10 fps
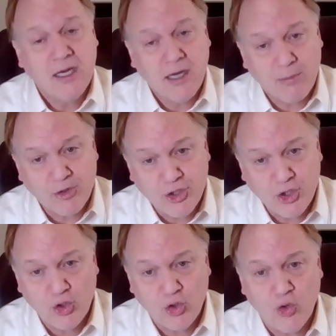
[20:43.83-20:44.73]
Number
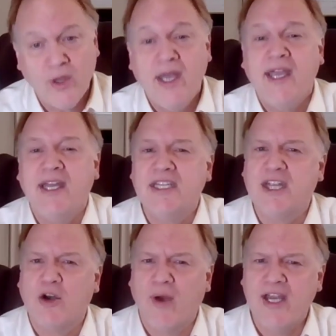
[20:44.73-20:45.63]
two,
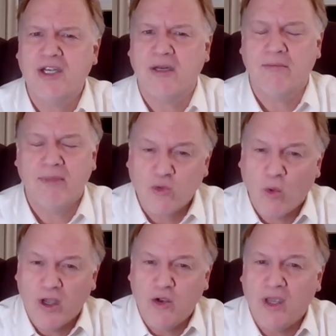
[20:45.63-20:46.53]
consideration. That's
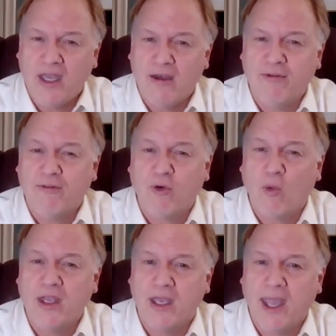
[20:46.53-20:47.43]
what you give for
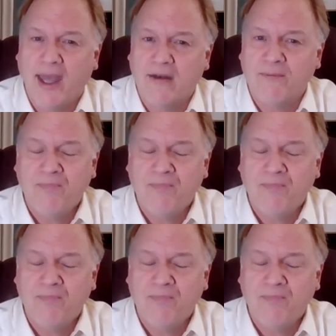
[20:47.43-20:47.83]
what you get.